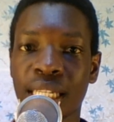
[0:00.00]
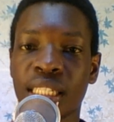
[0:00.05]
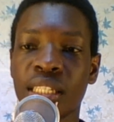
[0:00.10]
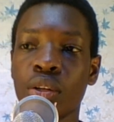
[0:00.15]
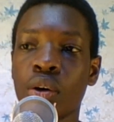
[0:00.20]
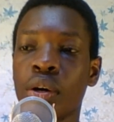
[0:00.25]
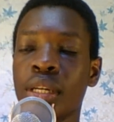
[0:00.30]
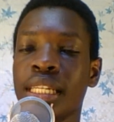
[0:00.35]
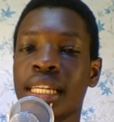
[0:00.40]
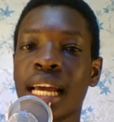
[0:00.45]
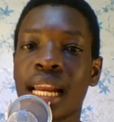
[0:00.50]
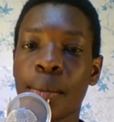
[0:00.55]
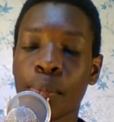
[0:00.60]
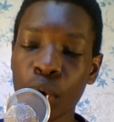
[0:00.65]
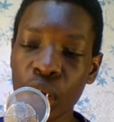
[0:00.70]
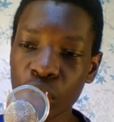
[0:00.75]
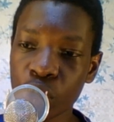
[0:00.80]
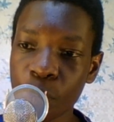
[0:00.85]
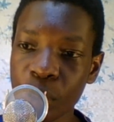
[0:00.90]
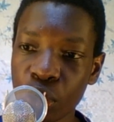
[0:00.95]
Odegaard? I'm
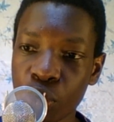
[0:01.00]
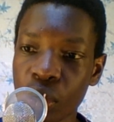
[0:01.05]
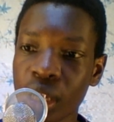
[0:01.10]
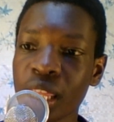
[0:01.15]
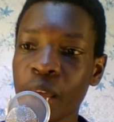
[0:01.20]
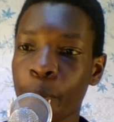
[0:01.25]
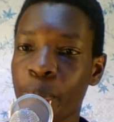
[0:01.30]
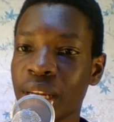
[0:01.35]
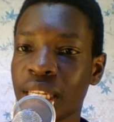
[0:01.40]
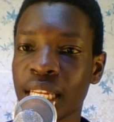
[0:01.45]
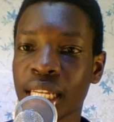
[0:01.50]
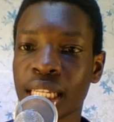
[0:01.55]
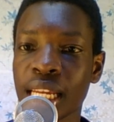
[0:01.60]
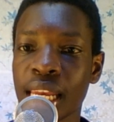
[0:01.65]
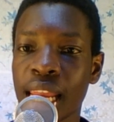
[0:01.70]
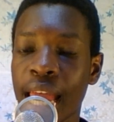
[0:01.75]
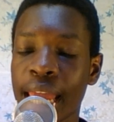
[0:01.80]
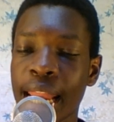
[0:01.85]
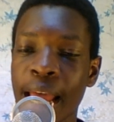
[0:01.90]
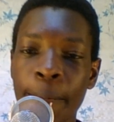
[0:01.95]
going to be doing the predicted
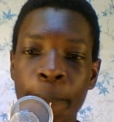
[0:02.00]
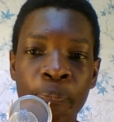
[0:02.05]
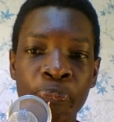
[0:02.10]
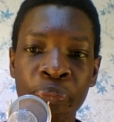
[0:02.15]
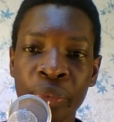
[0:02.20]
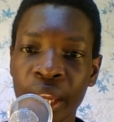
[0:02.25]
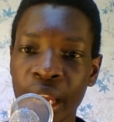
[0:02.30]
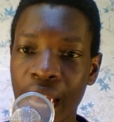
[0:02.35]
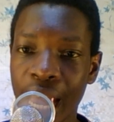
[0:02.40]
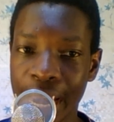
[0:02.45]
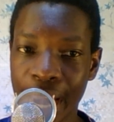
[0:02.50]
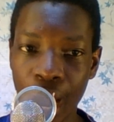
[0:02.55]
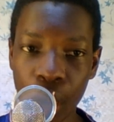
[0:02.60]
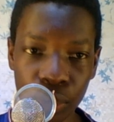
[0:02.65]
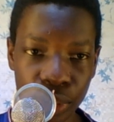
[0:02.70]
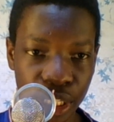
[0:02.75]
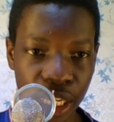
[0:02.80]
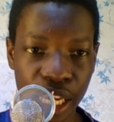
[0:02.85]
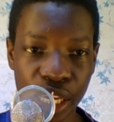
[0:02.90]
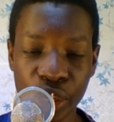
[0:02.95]
lineup, and I'll
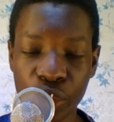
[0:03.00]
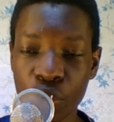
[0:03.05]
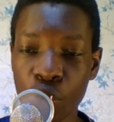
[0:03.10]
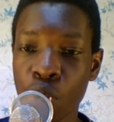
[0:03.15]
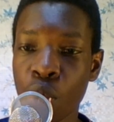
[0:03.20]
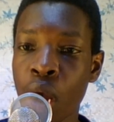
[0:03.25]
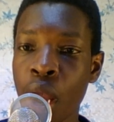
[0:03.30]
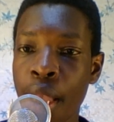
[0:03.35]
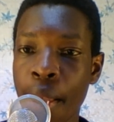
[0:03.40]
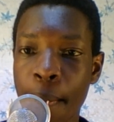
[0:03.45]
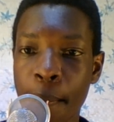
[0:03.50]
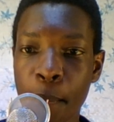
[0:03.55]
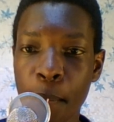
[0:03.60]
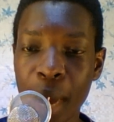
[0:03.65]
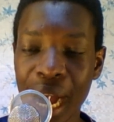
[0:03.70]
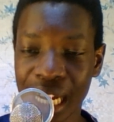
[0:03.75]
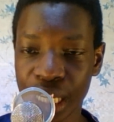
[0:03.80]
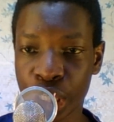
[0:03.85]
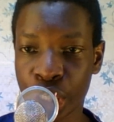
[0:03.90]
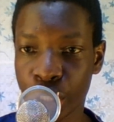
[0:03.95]
tell you
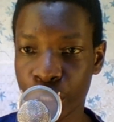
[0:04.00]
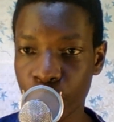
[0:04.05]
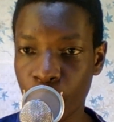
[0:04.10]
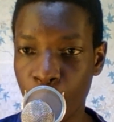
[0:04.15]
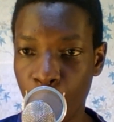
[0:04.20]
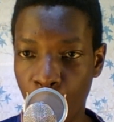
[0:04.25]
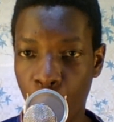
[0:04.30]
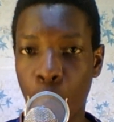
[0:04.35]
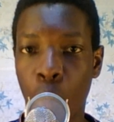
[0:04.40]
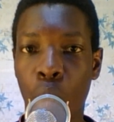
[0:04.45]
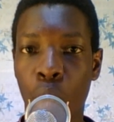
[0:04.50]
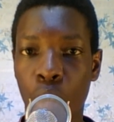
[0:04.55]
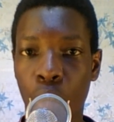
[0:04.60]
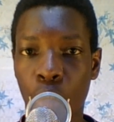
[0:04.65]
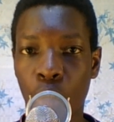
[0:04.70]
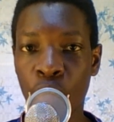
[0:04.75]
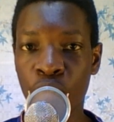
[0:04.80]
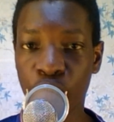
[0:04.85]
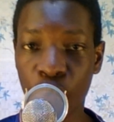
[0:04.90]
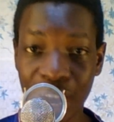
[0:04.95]
much more
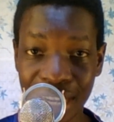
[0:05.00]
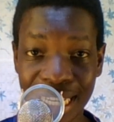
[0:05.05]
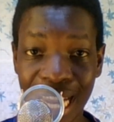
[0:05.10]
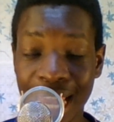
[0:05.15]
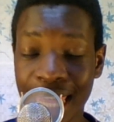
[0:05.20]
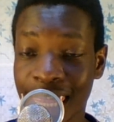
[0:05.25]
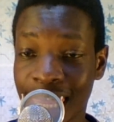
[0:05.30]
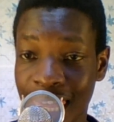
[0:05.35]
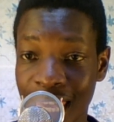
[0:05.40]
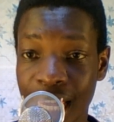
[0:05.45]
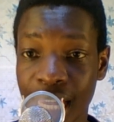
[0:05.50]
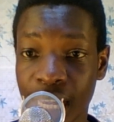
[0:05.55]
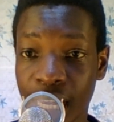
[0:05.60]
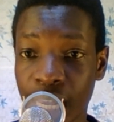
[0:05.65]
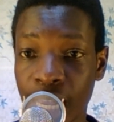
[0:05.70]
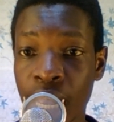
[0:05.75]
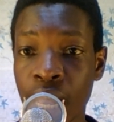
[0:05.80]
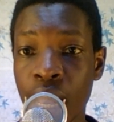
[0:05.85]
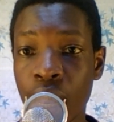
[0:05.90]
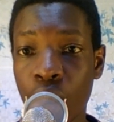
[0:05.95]
of what I
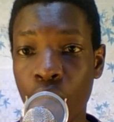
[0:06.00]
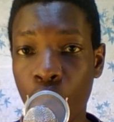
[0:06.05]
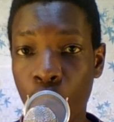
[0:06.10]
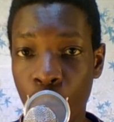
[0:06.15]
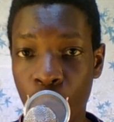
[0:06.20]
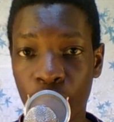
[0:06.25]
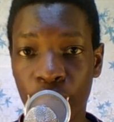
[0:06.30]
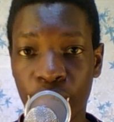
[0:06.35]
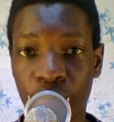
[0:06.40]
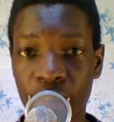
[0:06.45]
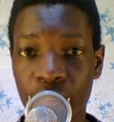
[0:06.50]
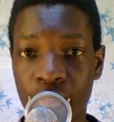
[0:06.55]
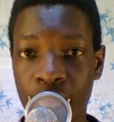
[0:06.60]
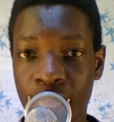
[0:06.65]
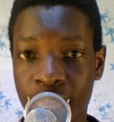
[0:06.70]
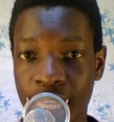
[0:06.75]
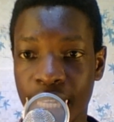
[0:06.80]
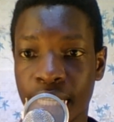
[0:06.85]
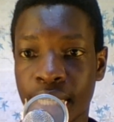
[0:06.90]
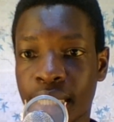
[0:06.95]
think of
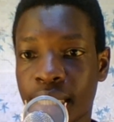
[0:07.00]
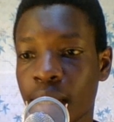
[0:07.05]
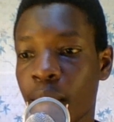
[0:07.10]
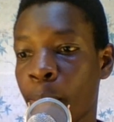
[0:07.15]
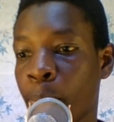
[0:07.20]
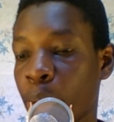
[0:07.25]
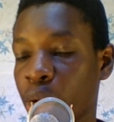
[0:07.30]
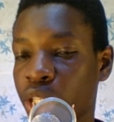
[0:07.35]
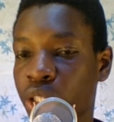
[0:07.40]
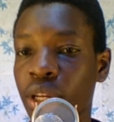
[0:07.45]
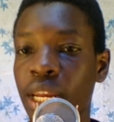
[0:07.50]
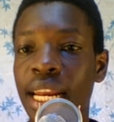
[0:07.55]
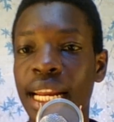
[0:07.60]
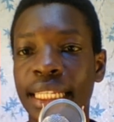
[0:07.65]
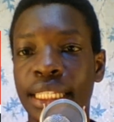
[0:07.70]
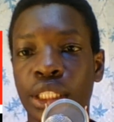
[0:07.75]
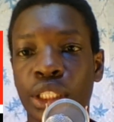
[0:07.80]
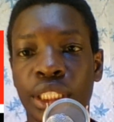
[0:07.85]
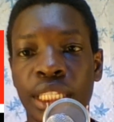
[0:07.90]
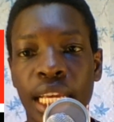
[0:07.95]
this boy. So let
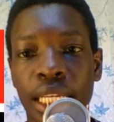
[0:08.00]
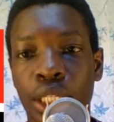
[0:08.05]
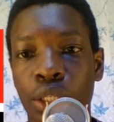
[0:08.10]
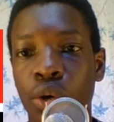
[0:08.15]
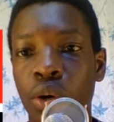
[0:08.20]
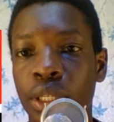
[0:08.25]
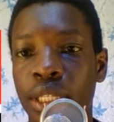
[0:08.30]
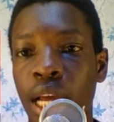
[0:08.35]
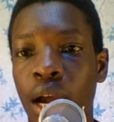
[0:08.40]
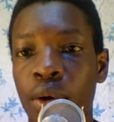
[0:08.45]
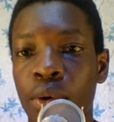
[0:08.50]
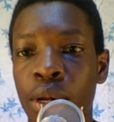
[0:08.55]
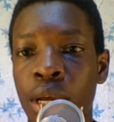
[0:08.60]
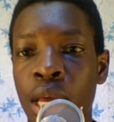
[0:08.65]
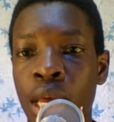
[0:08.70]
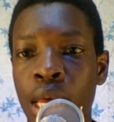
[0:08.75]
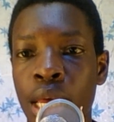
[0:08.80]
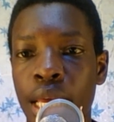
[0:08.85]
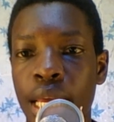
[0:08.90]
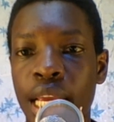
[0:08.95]
us just go down
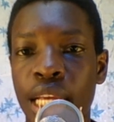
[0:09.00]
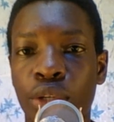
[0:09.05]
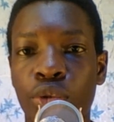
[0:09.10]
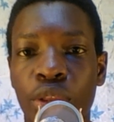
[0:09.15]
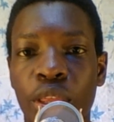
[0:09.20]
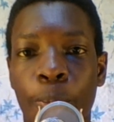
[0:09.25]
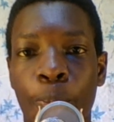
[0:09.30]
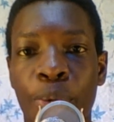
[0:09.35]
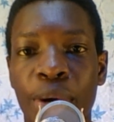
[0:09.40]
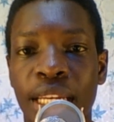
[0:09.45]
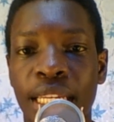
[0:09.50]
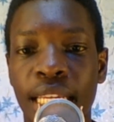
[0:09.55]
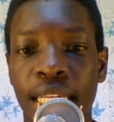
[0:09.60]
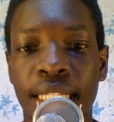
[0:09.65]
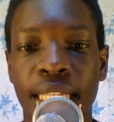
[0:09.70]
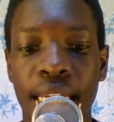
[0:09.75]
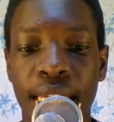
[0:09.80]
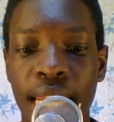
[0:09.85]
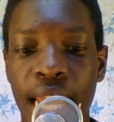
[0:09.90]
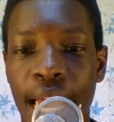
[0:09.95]
into the
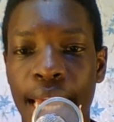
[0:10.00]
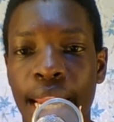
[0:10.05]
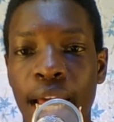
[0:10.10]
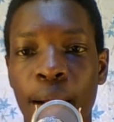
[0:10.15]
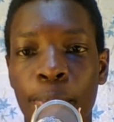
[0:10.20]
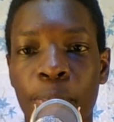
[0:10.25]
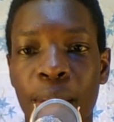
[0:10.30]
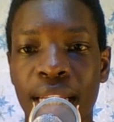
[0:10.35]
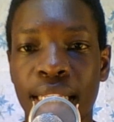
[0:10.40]
predicted lineup and